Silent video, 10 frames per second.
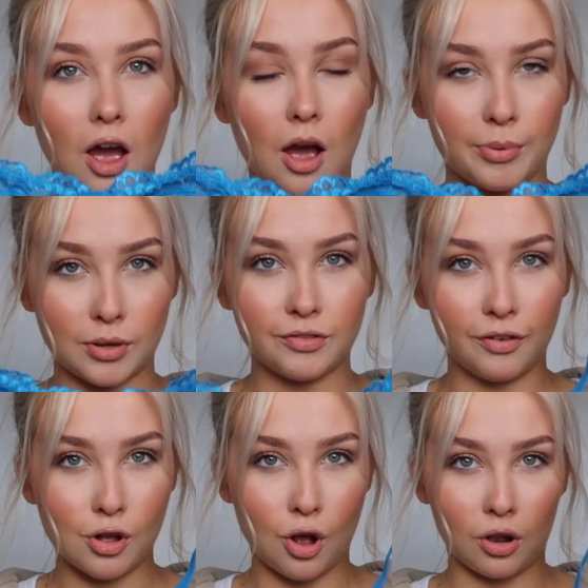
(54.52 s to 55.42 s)
a
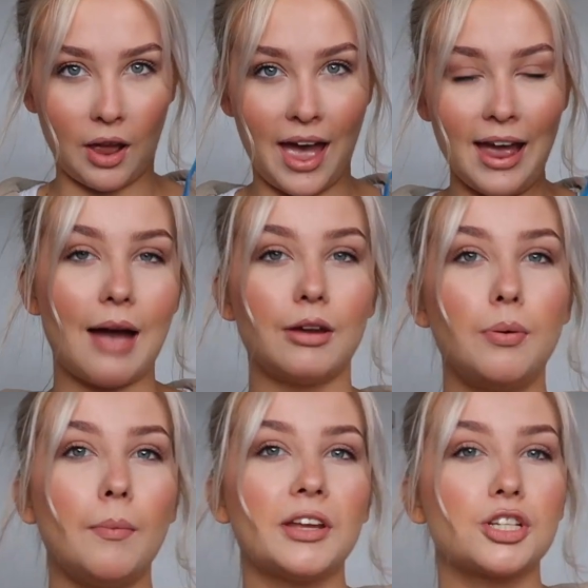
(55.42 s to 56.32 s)
beautiful colour. I'm going
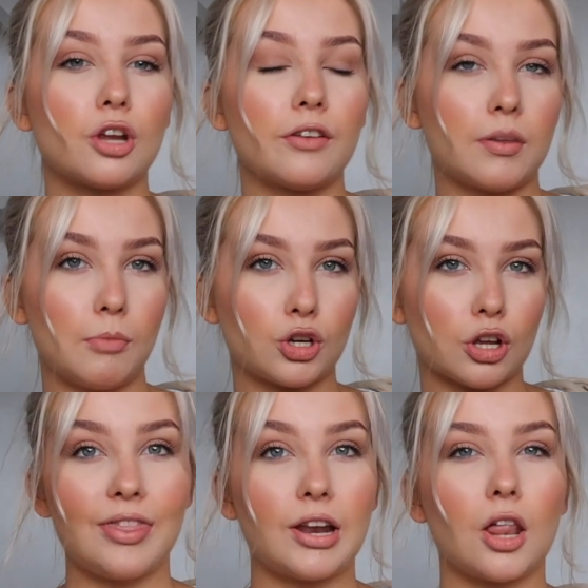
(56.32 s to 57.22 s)
to put pictures on of the model
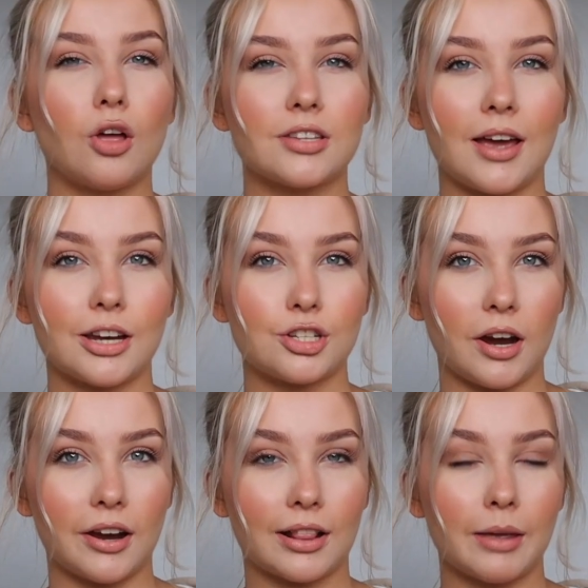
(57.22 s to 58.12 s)
and then I'll also add a
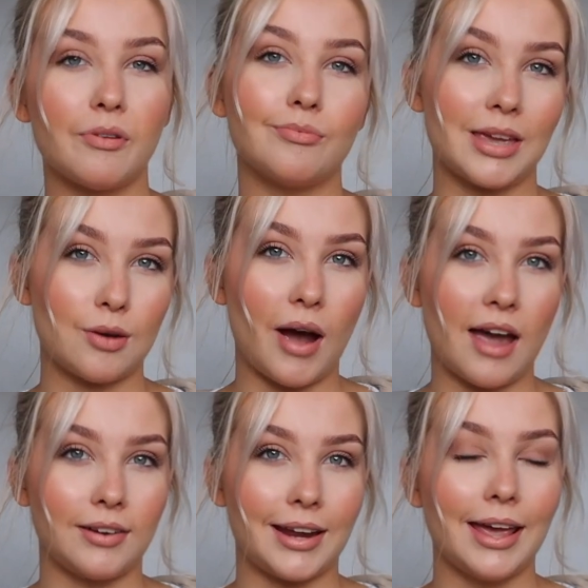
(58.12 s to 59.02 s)
try and clip of me
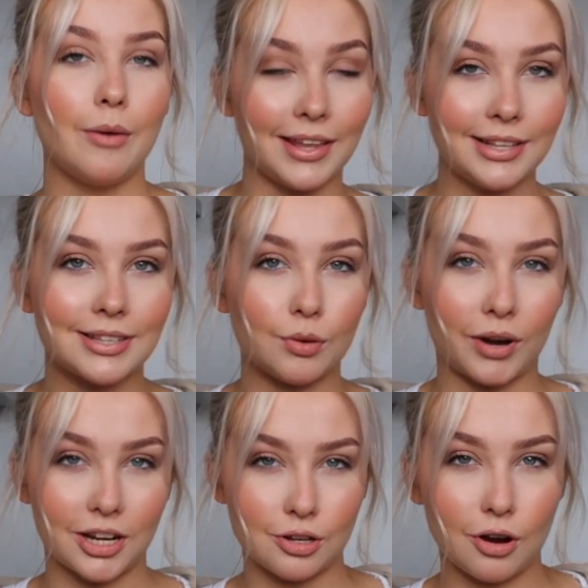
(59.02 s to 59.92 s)
wearing it. This,
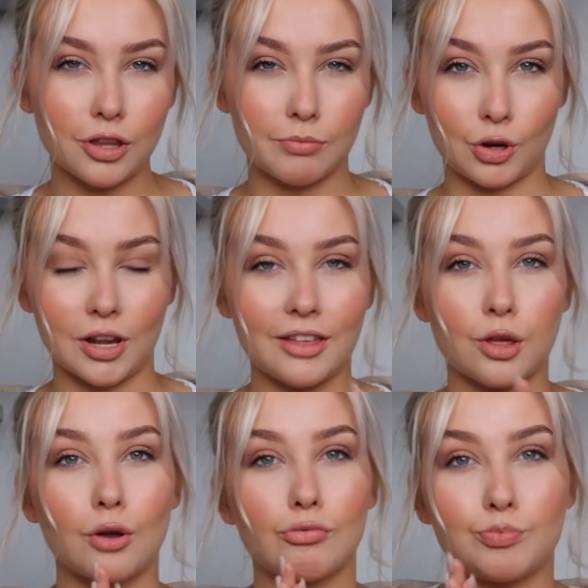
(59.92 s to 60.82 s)
when I saw it on the model, I
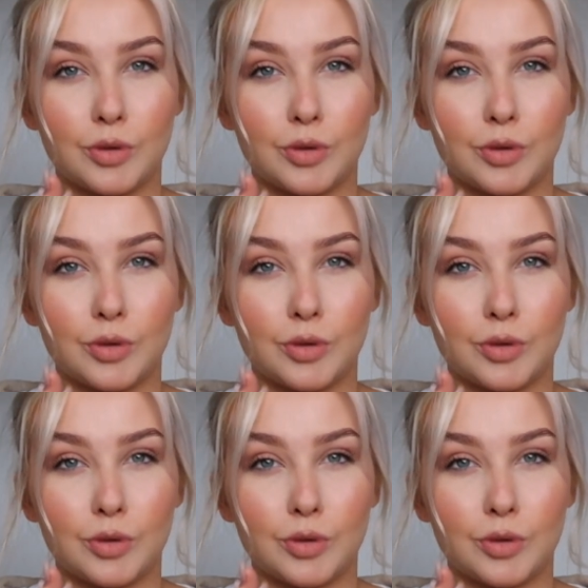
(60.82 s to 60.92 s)
thought it was